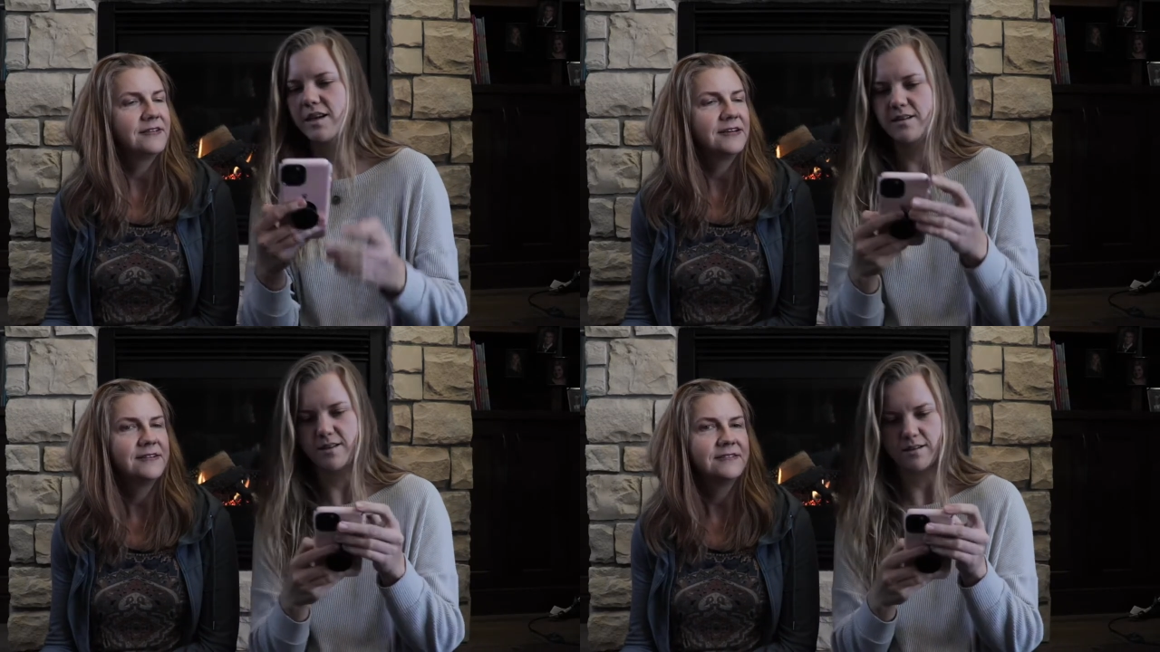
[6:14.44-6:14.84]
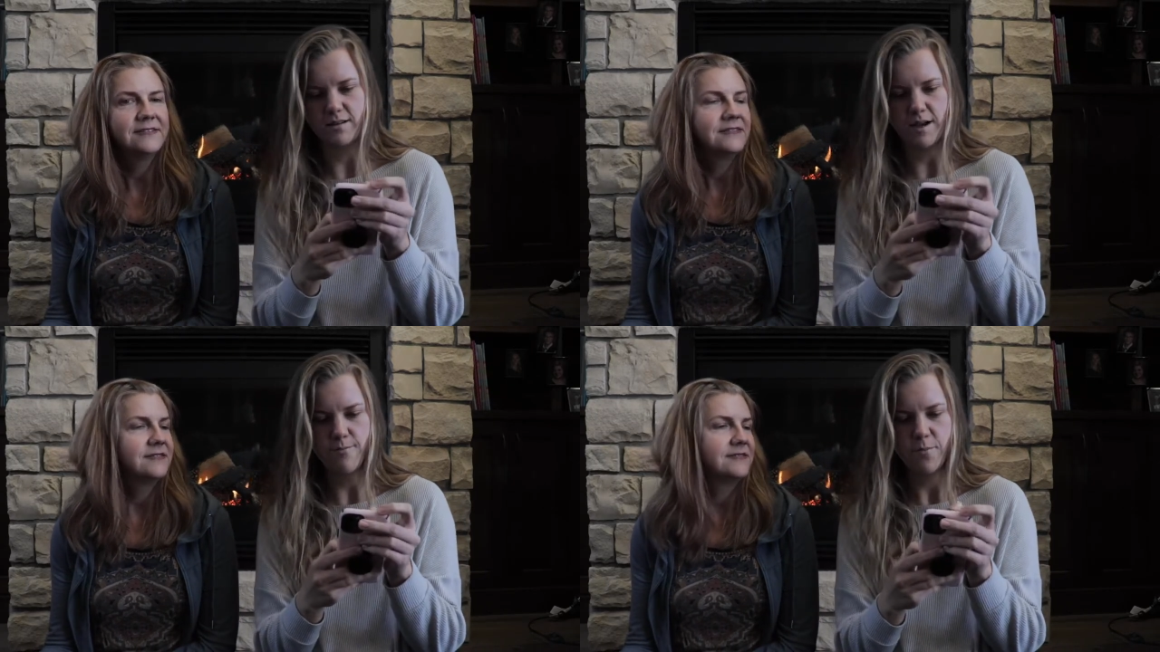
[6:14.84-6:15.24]
Speaker 1: kind of like a
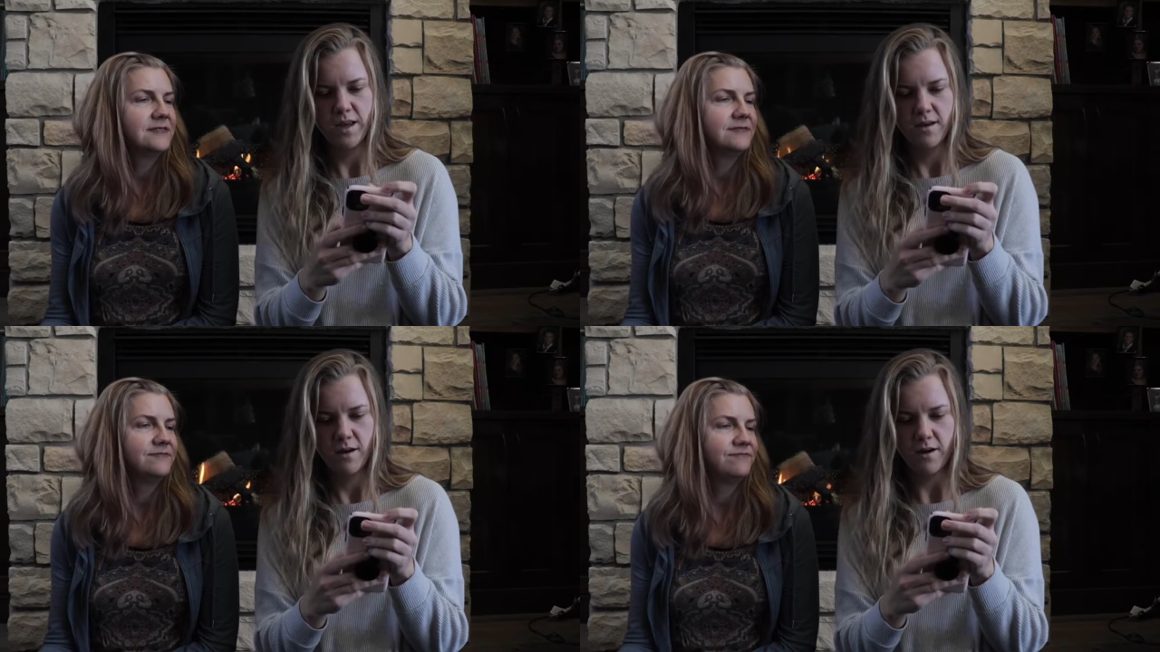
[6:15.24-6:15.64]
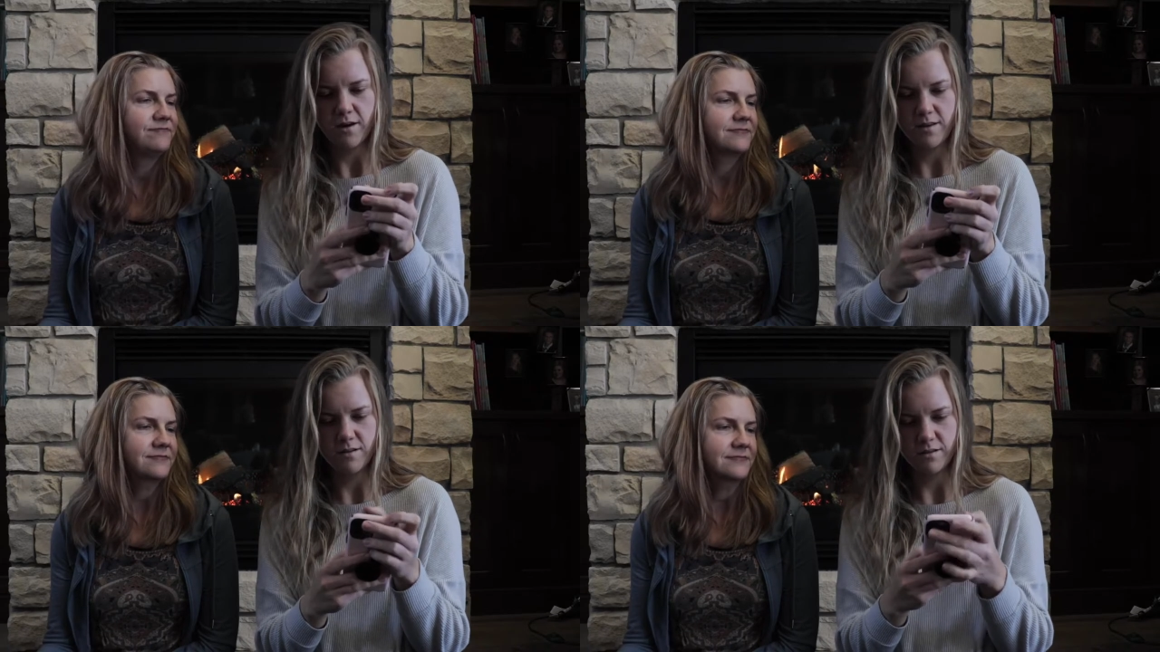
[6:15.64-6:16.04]
lab. All
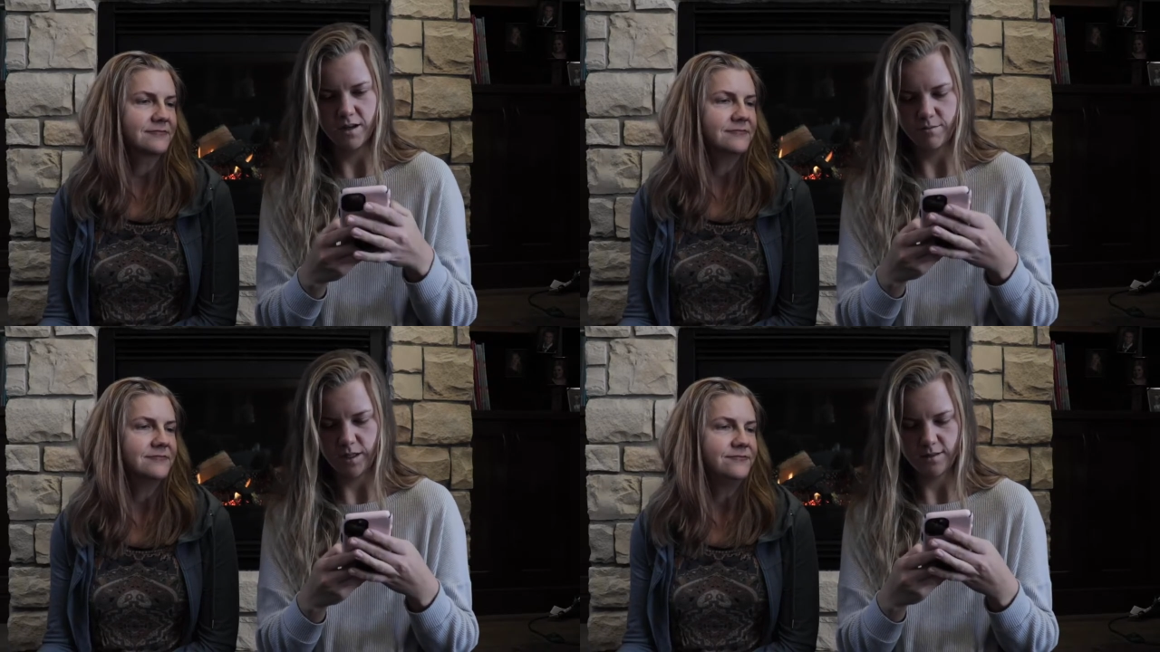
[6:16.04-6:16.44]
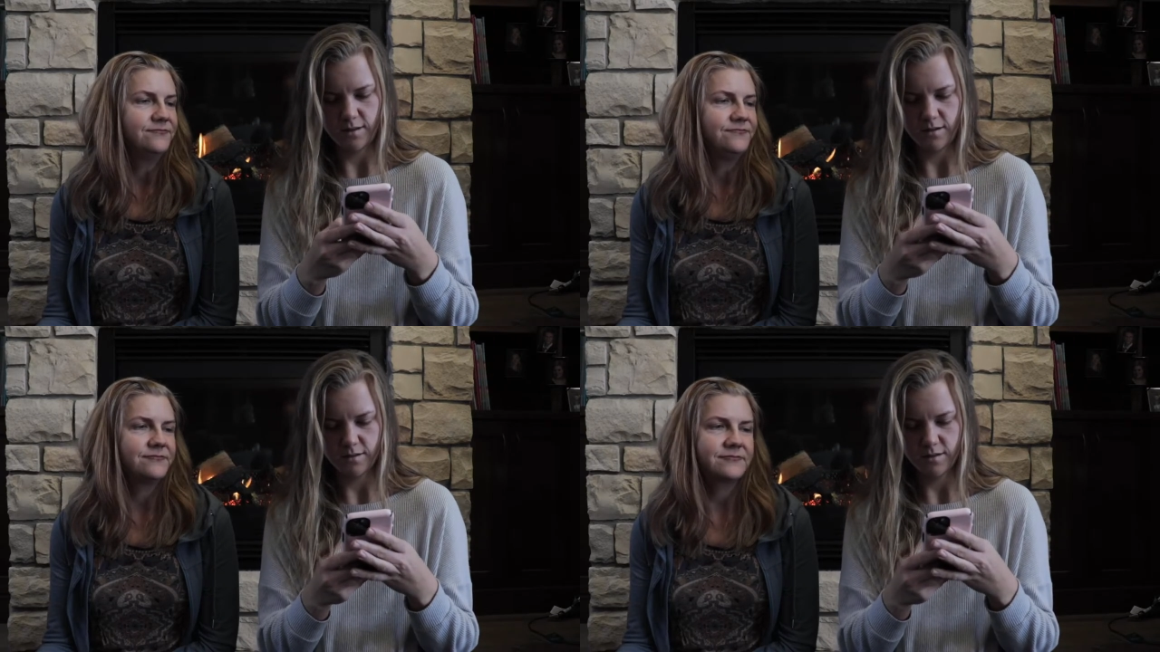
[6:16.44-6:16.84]
right, then I'll look up Lacy
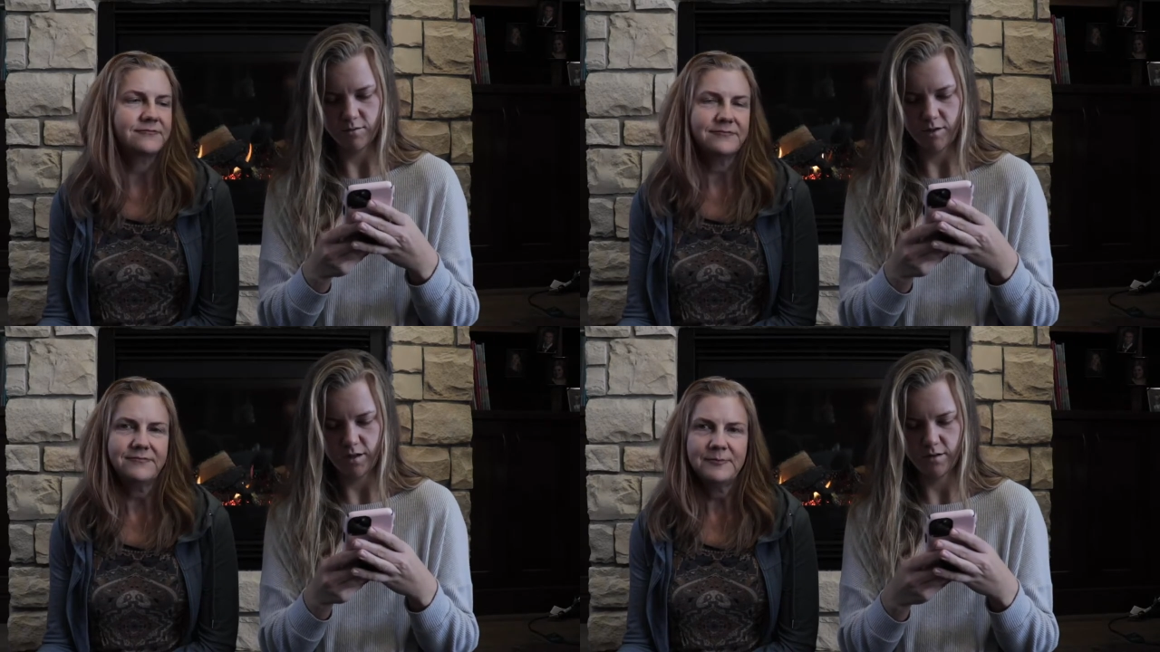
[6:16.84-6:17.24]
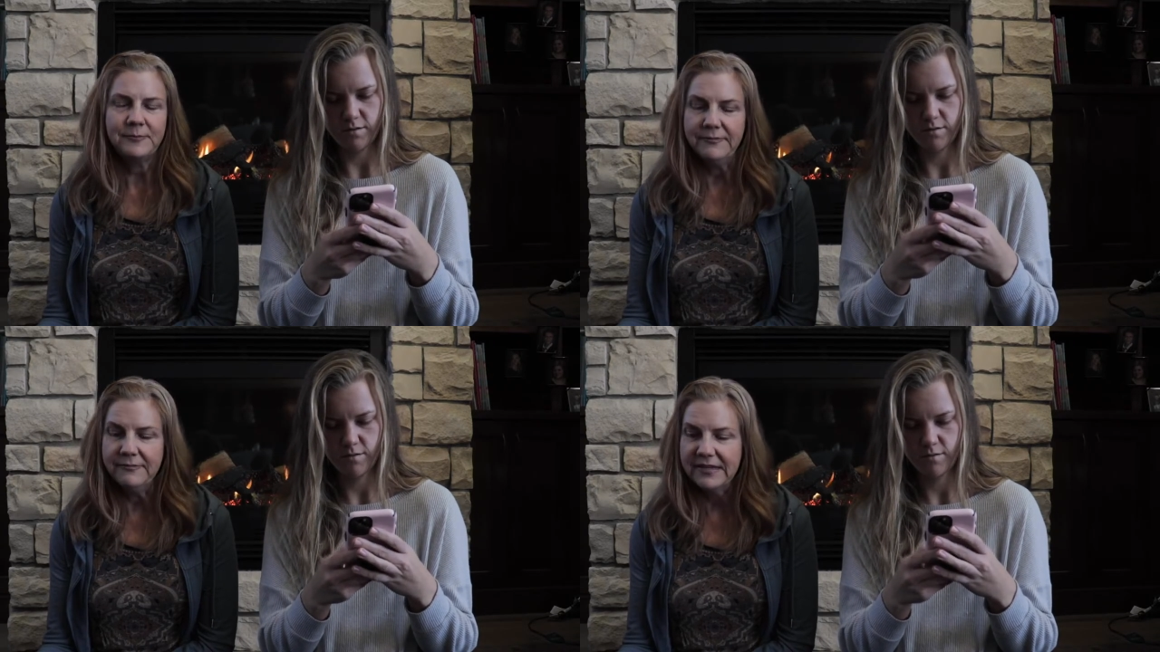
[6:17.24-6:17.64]
Dog since we're here.
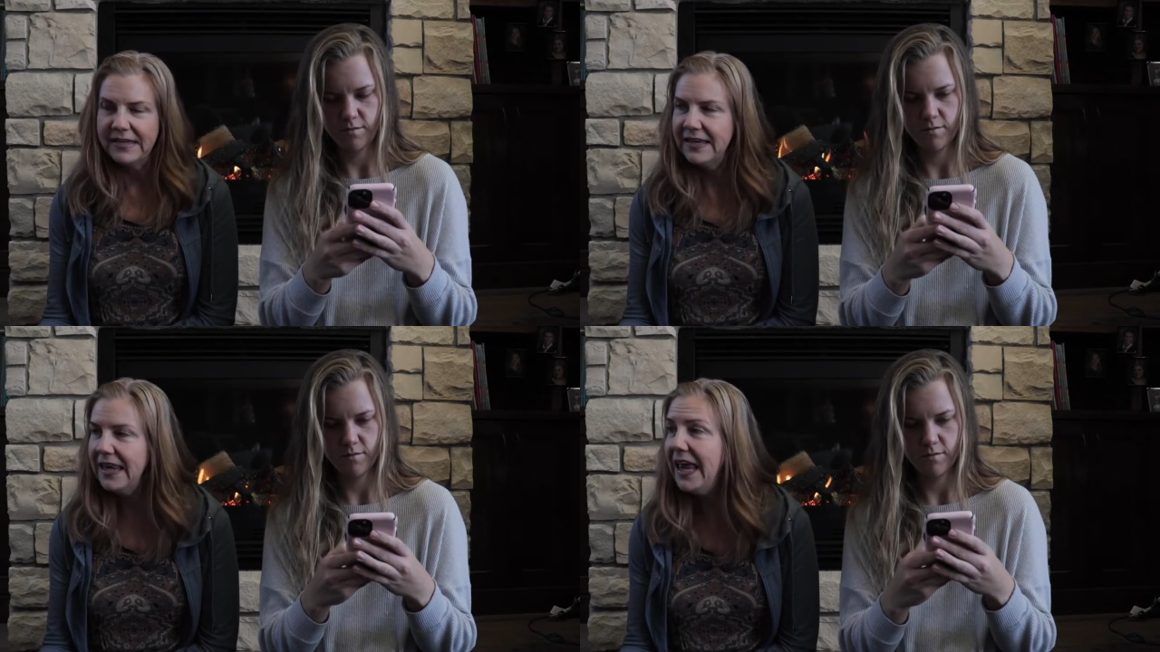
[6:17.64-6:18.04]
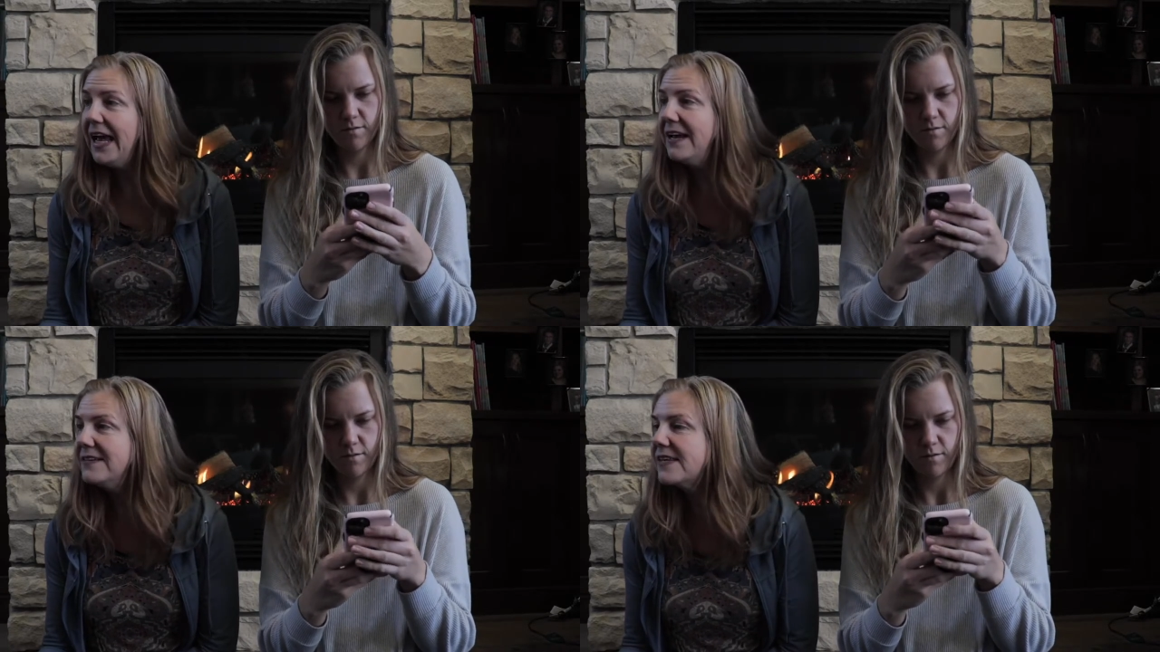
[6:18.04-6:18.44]

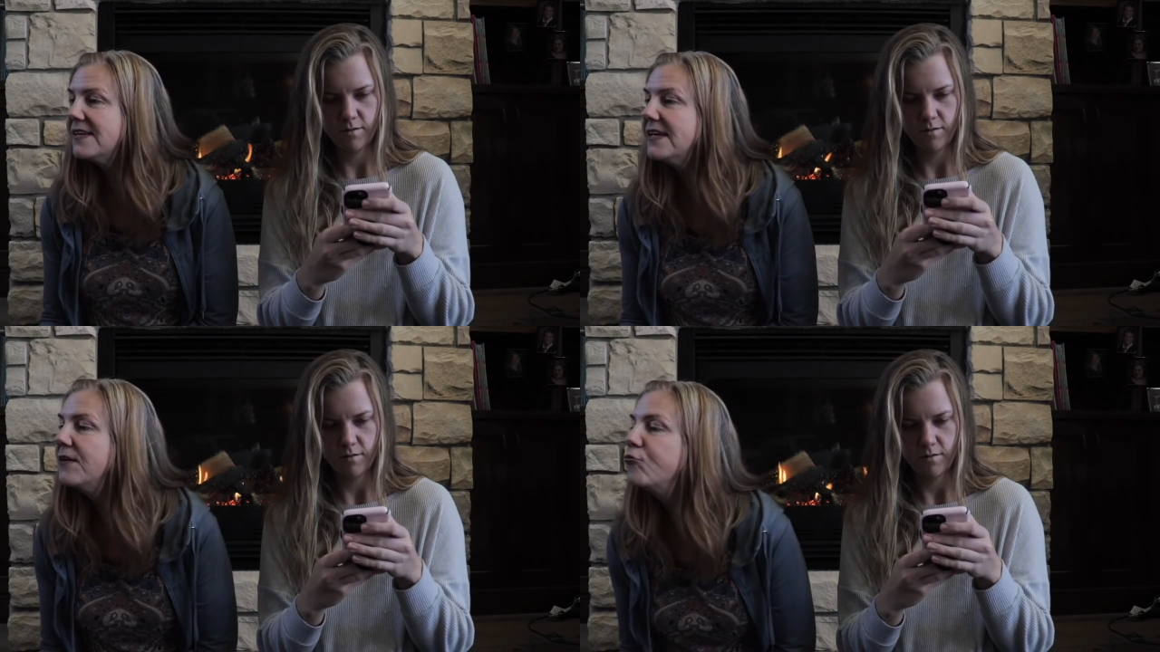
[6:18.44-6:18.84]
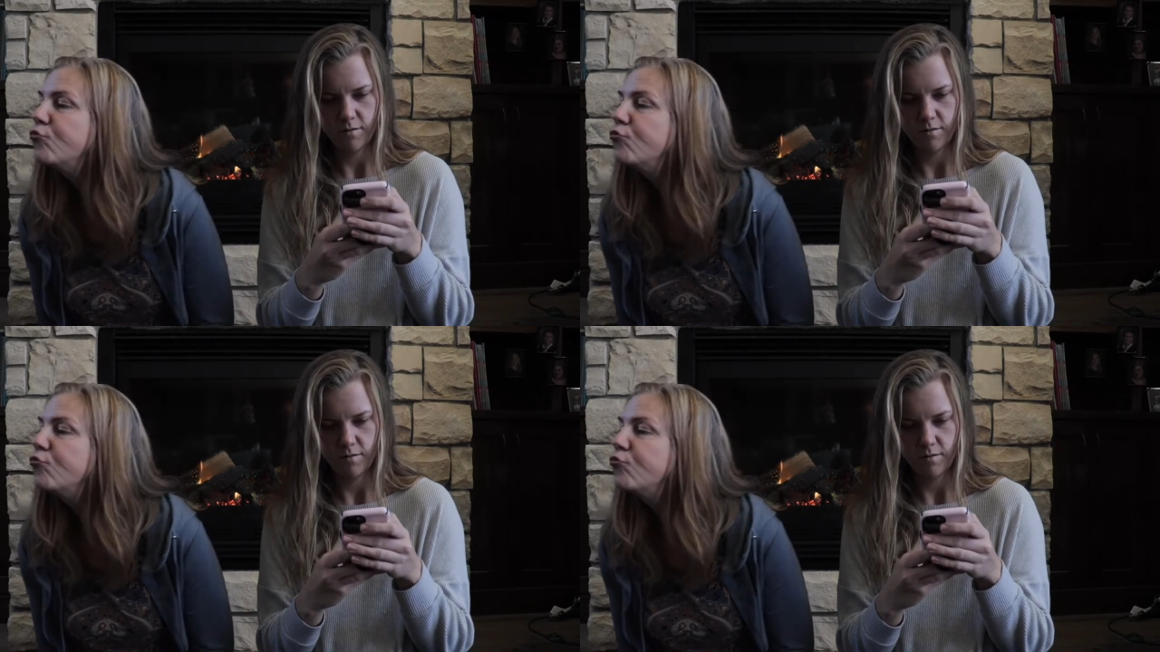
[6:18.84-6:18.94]
Speaker 2: Lacy.